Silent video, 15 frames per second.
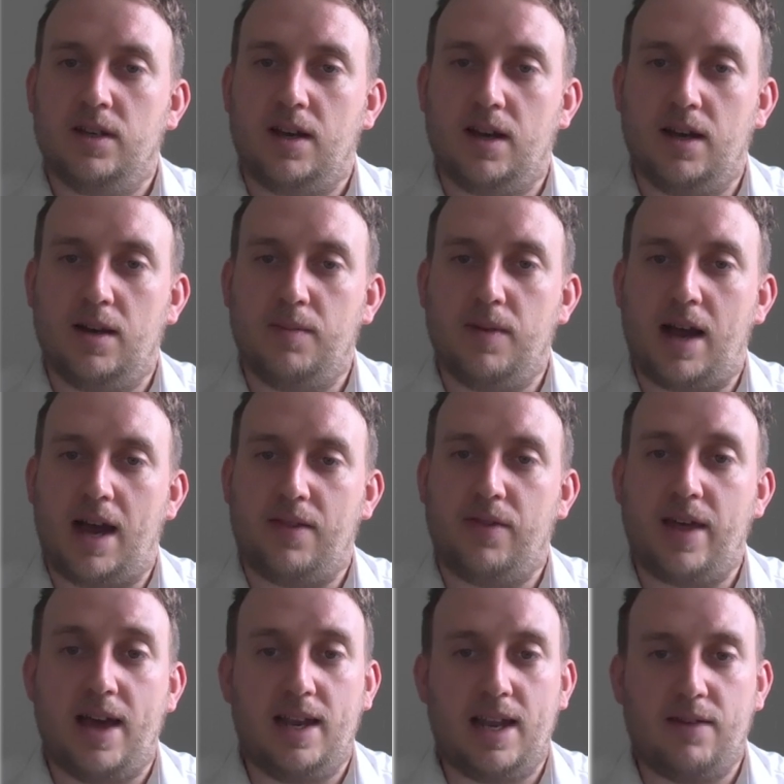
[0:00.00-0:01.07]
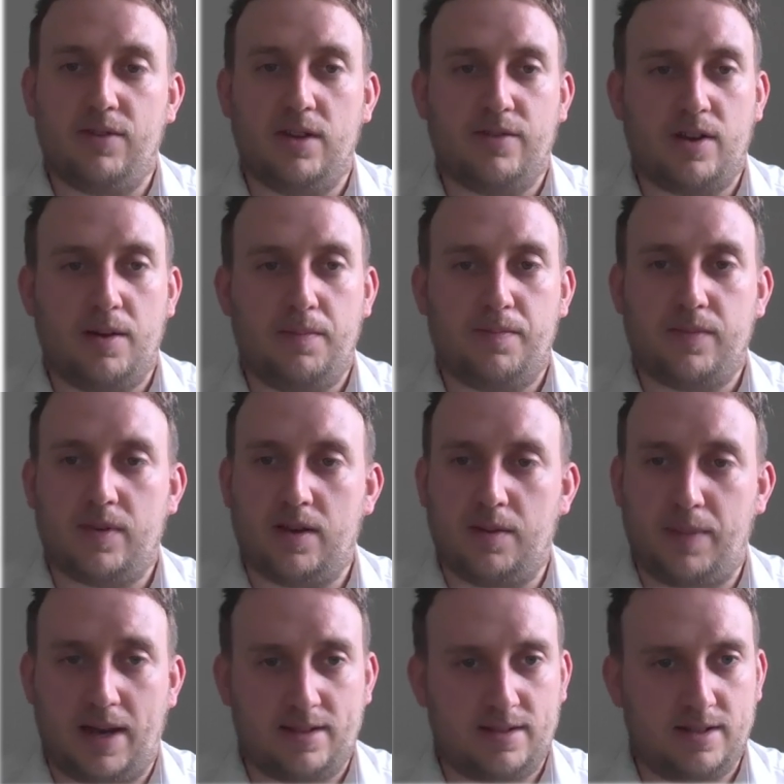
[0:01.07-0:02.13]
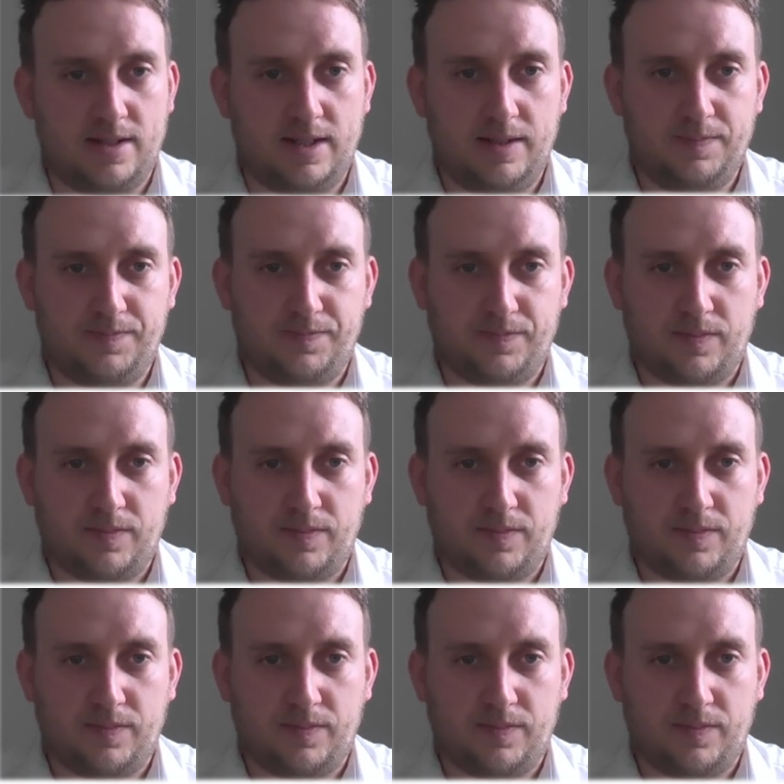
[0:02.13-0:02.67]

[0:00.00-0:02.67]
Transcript: and their level of capacity.